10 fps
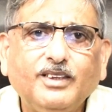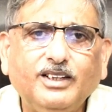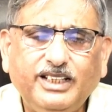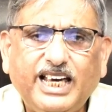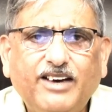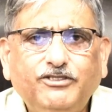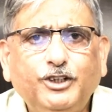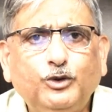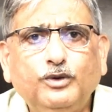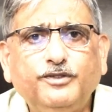They have
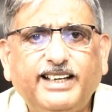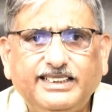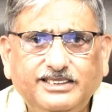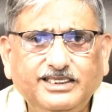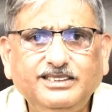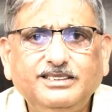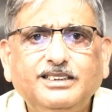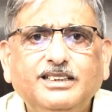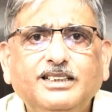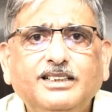their own fancies.
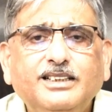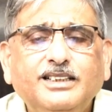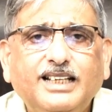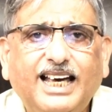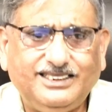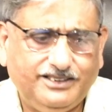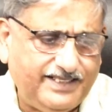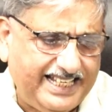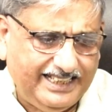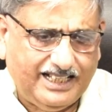As if
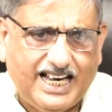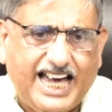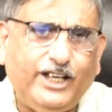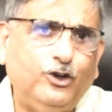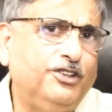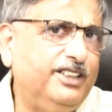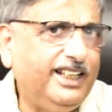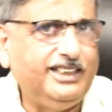I or they